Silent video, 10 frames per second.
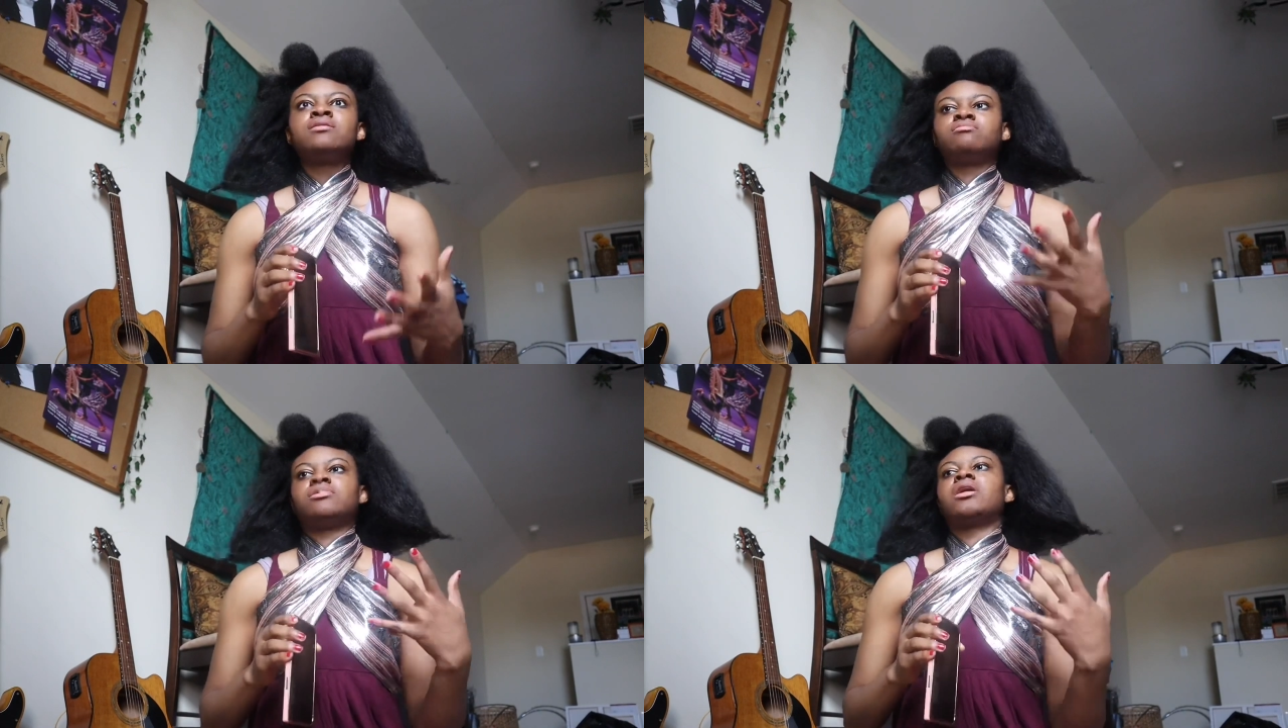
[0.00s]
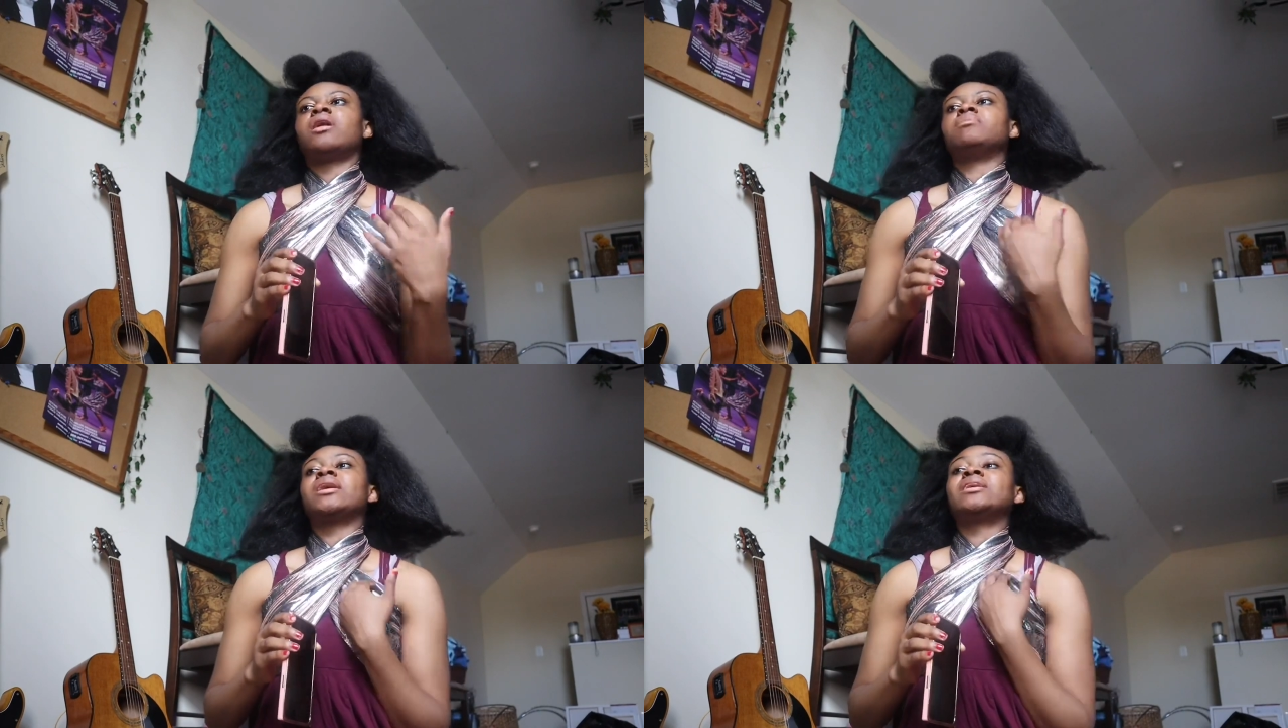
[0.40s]
that
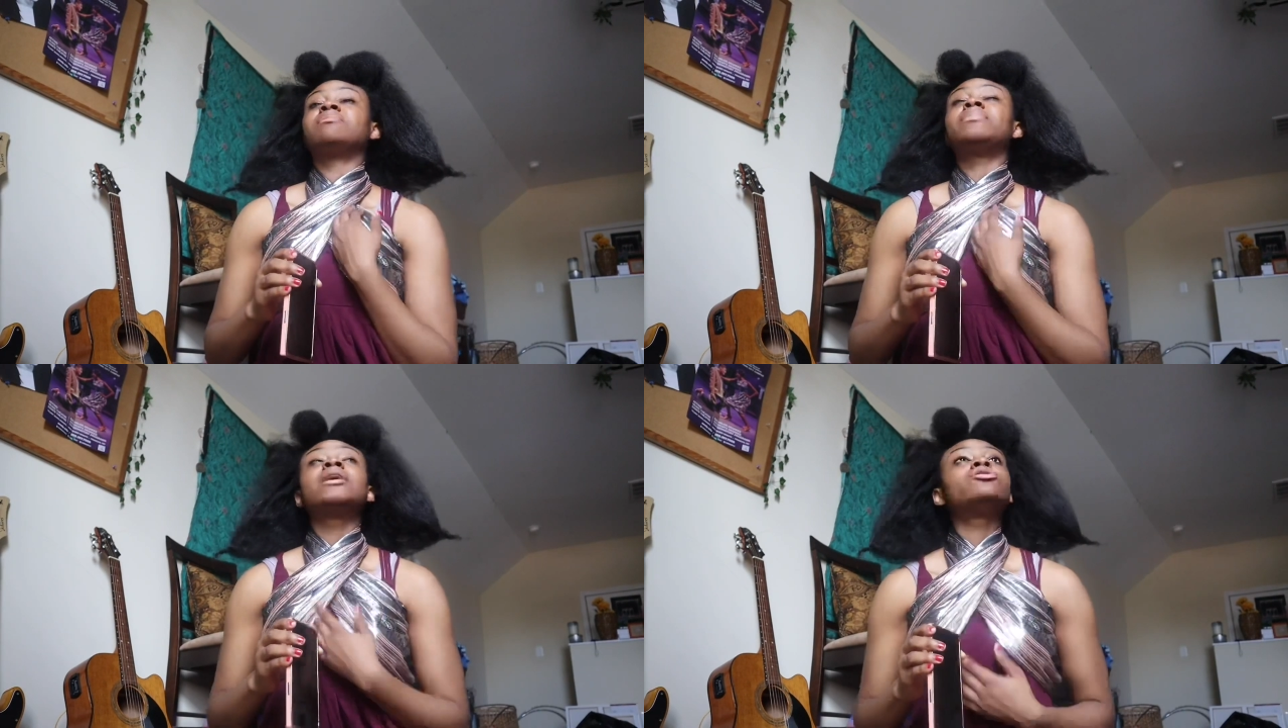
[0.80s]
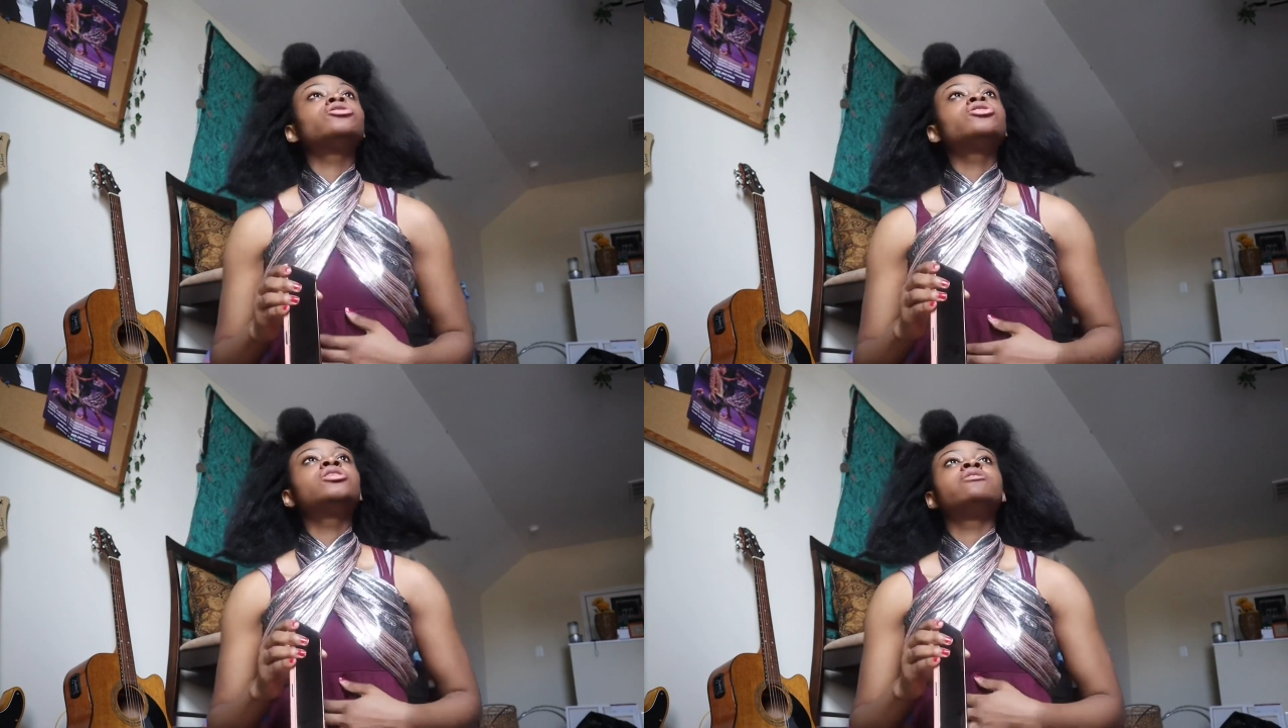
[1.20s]
I'm getting
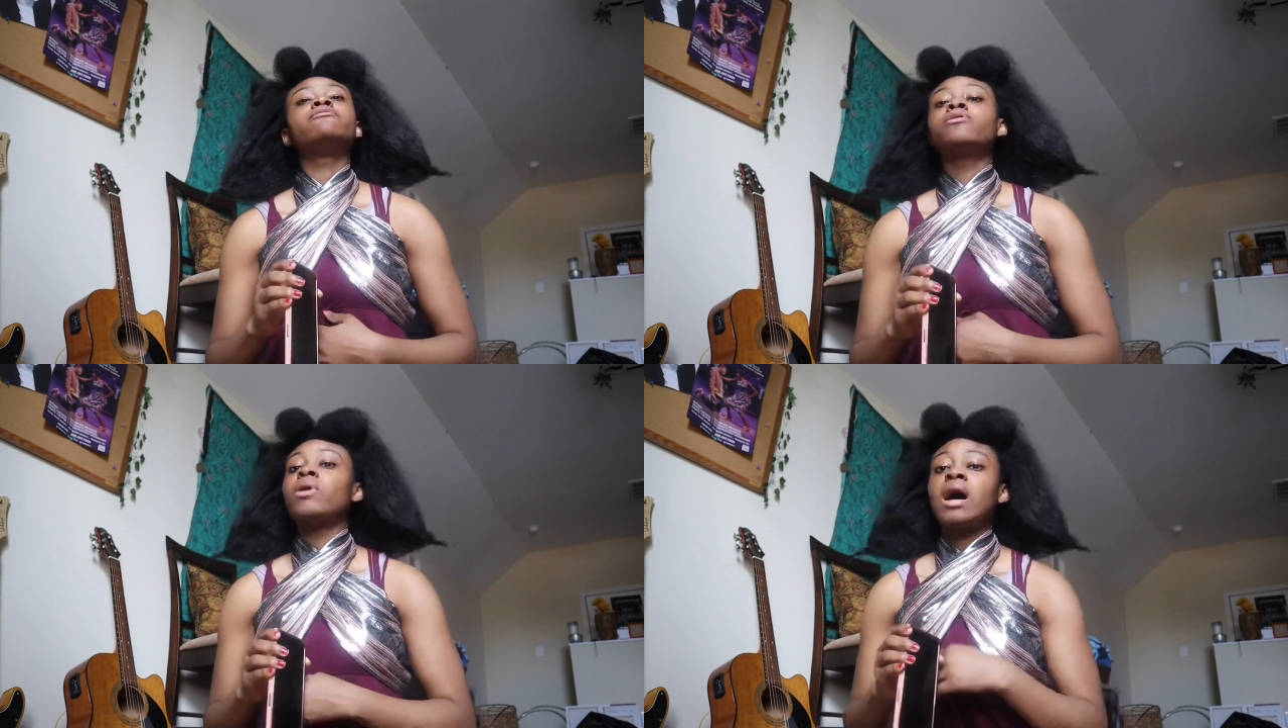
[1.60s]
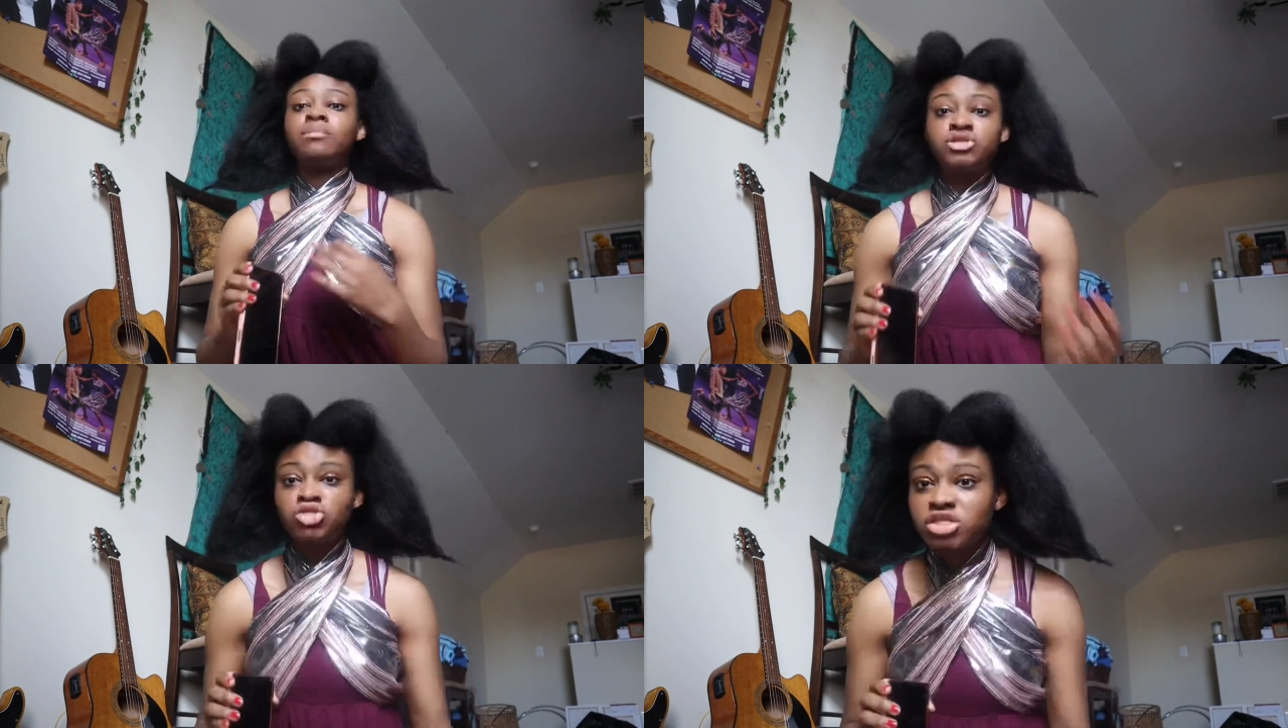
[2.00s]
better, even though it
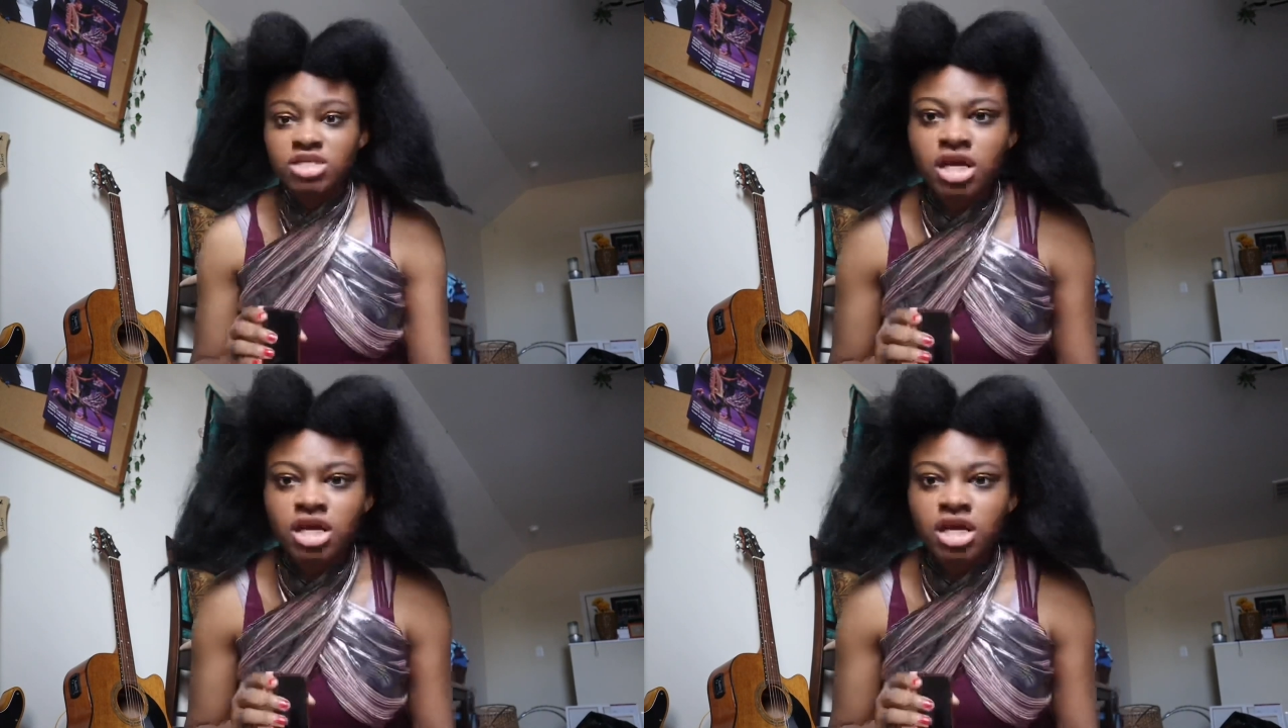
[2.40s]
happened just